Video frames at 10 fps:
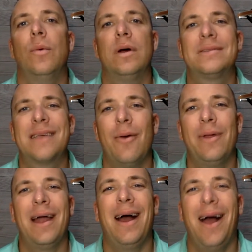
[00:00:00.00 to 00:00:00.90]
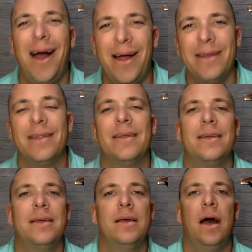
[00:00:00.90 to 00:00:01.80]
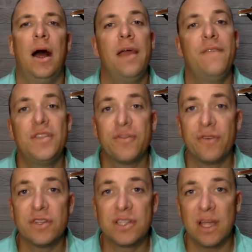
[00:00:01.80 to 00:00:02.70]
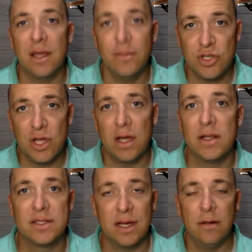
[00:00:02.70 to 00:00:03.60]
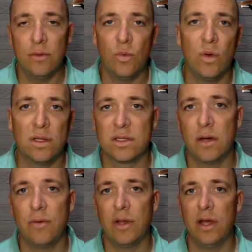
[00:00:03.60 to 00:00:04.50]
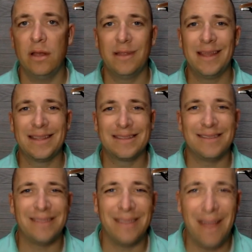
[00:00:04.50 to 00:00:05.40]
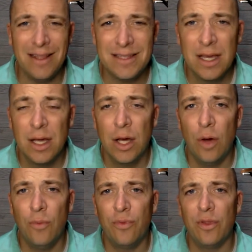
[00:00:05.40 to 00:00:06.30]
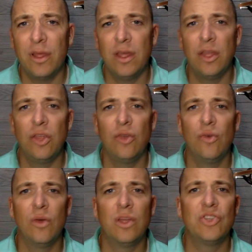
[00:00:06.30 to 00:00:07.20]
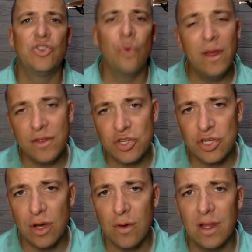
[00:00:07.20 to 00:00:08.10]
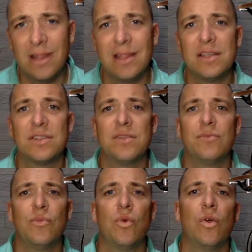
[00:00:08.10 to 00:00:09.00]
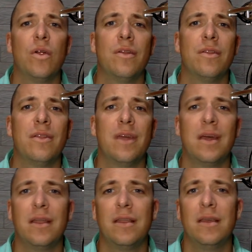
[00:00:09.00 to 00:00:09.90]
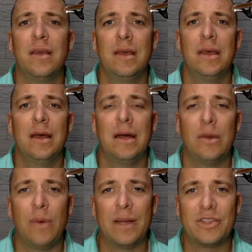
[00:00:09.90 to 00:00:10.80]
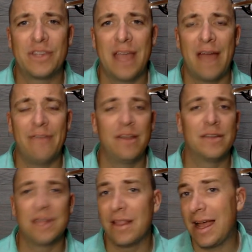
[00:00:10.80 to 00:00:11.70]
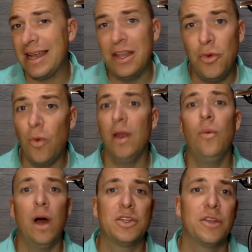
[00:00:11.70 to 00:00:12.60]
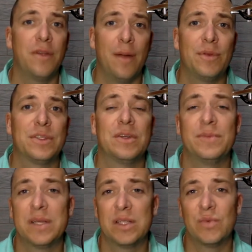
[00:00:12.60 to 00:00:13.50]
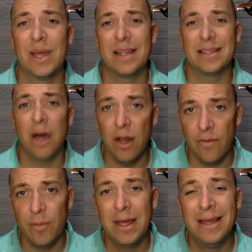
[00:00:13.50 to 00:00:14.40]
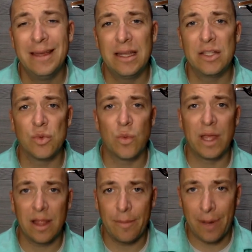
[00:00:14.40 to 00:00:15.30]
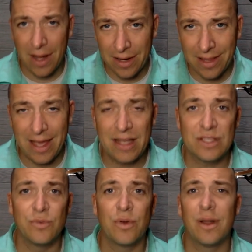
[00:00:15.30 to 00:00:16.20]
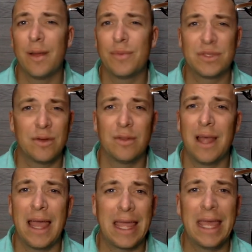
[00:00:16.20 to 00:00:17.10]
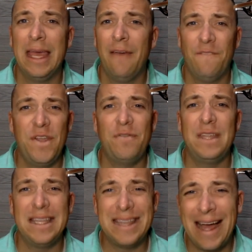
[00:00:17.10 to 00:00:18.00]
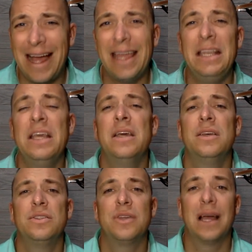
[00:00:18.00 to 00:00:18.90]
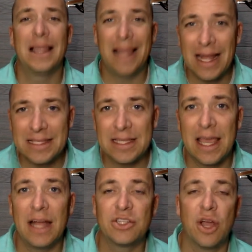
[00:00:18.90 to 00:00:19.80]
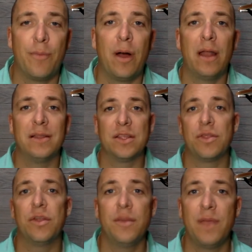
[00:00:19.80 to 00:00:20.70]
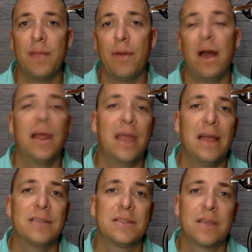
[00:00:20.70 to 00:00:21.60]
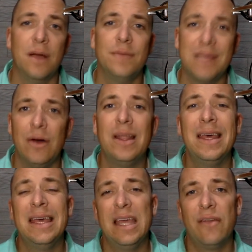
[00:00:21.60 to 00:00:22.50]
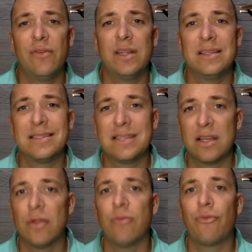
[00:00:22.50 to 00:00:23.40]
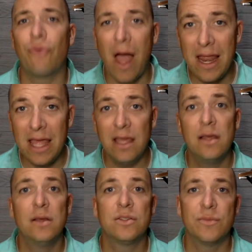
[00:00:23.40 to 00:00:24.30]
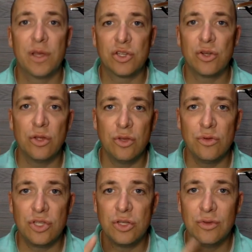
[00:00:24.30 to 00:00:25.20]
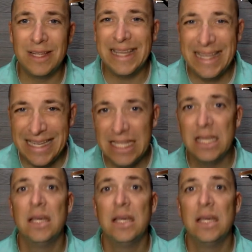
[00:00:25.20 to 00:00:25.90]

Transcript: What's going on? Uh, if it's your first time checking us out, what's going on? Thanks a lot. Hopefully you enjoy the show at least more than uh, watching cat videos online, and you want to watch other episodes because we got a ton of them. It is a weekly podcast, and we're on episode like fifty-nine, so you got lots to catch up on. It's a thirty-minute podcast. It comes out every single Friday. So make sure you tune in.